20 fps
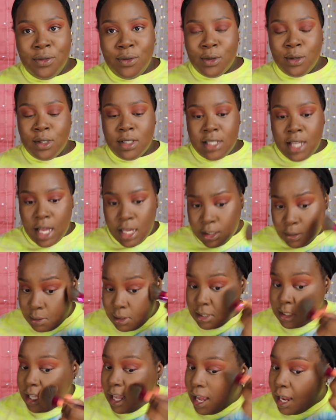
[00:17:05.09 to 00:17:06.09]
full size
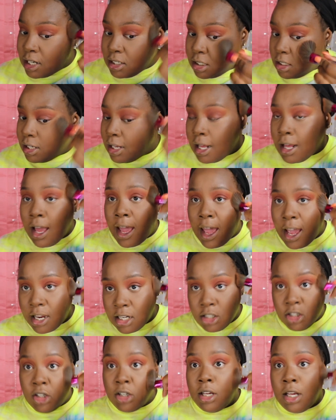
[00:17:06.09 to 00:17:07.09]
because I actually
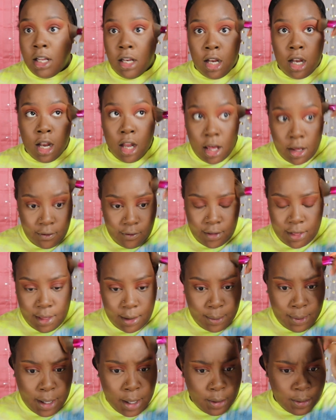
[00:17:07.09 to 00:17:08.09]
love the
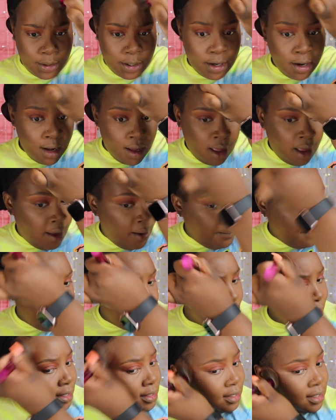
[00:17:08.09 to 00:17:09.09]
powder,
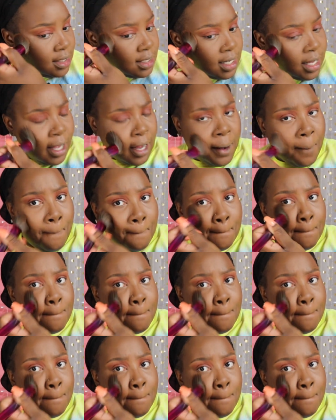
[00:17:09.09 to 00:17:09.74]
but it's like,